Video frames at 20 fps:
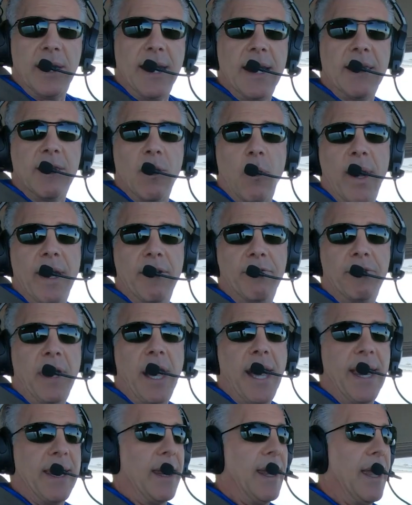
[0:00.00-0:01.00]
get the wing
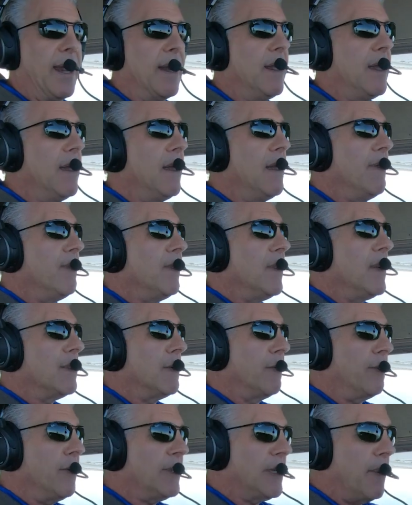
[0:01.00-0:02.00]
flying again.
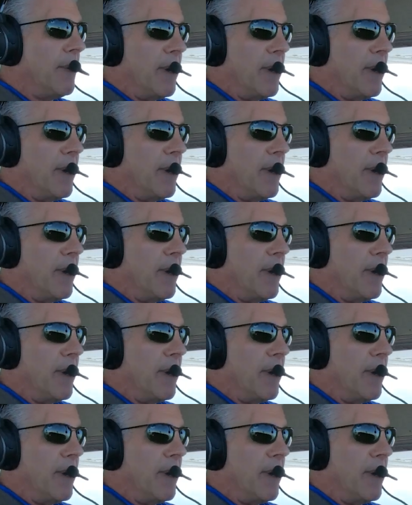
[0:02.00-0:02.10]
So first I'm